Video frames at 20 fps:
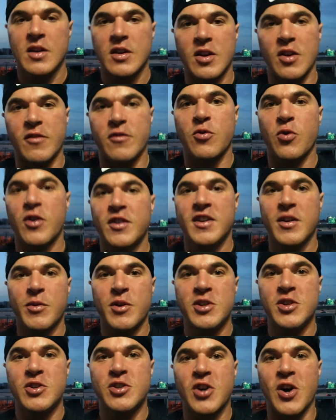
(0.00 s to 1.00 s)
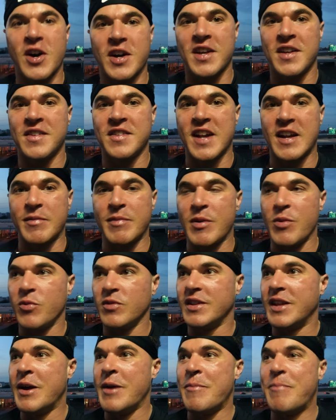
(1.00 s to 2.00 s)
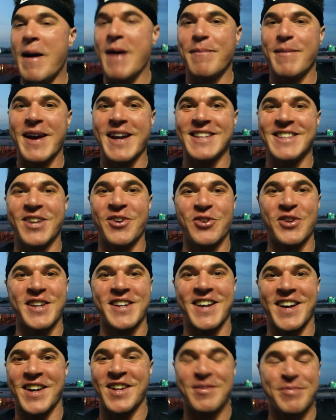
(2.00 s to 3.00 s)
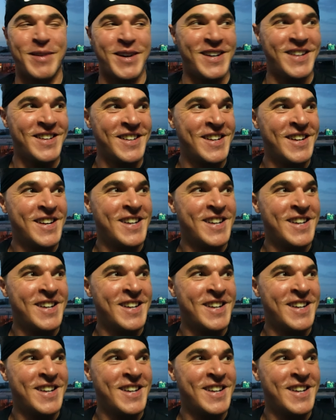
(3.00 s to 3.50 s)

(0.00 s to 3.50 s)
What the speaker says: Yo, of course I want to do a talking segment. My mic literally dies, but